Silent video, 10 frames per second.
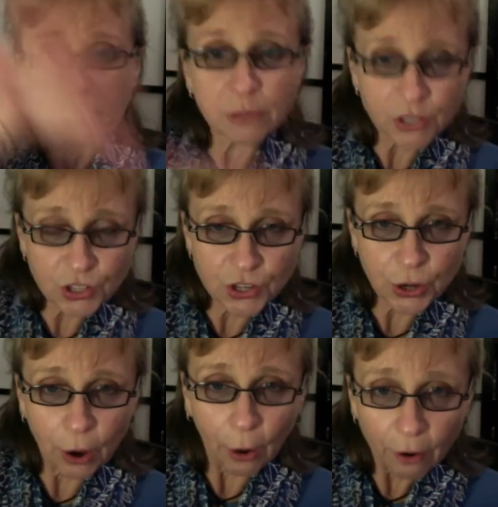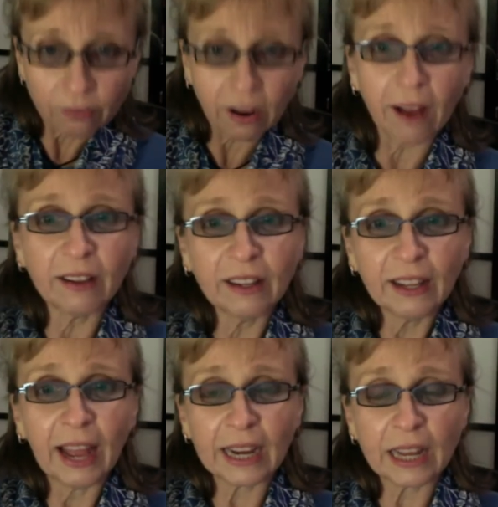position over
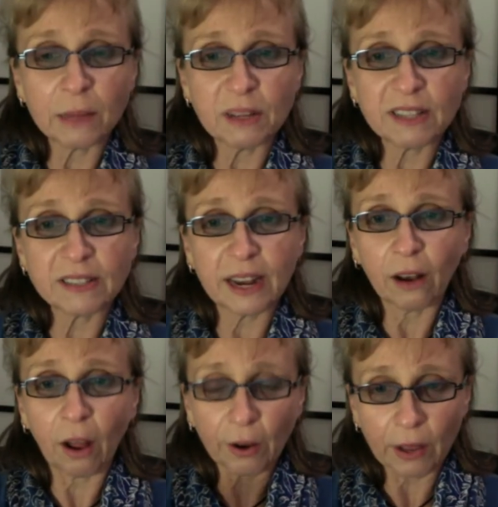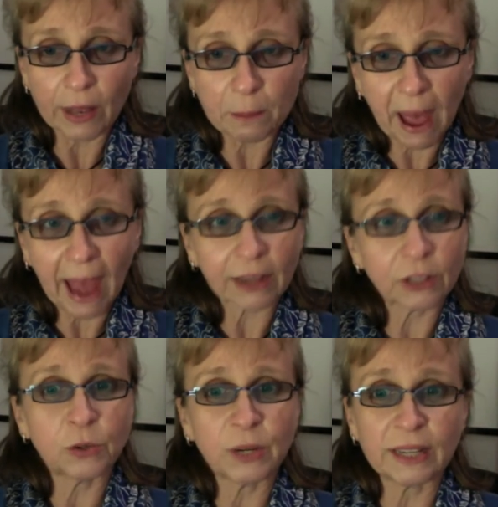and get them instead lying on their
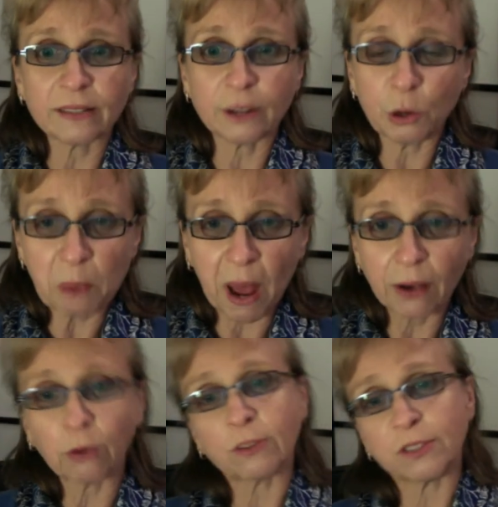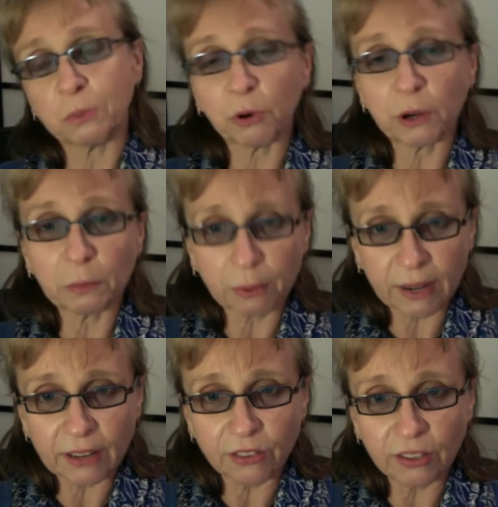back doing Setu Bandha or supported
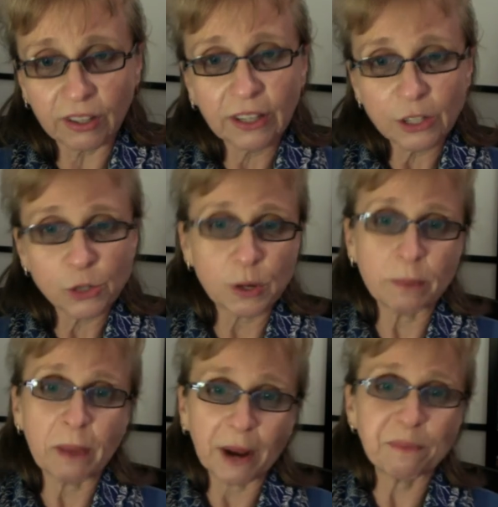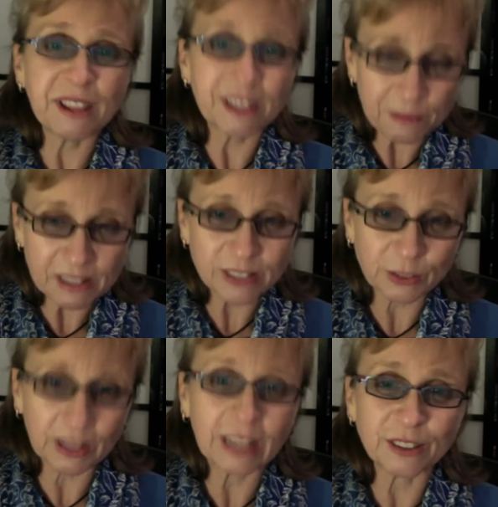bridge, Dvipata Pitham,
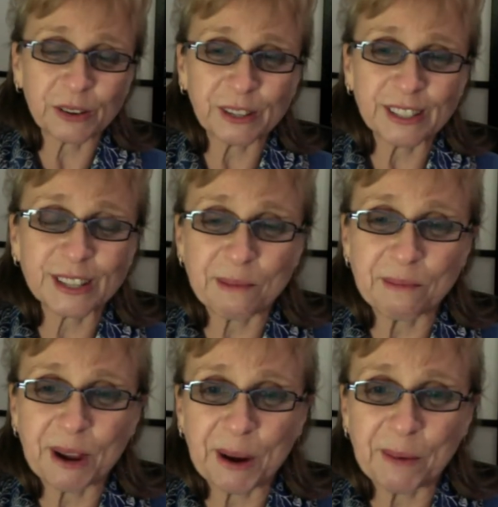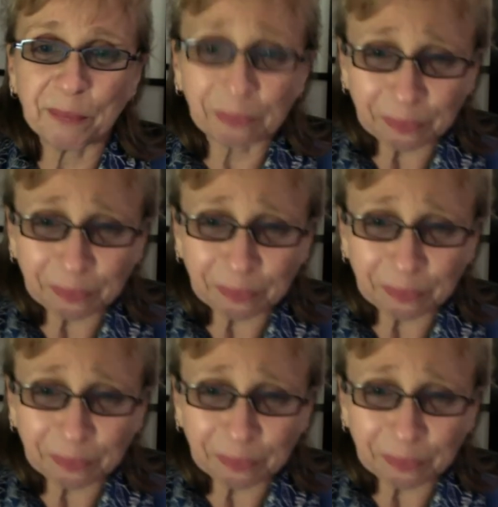it's called in some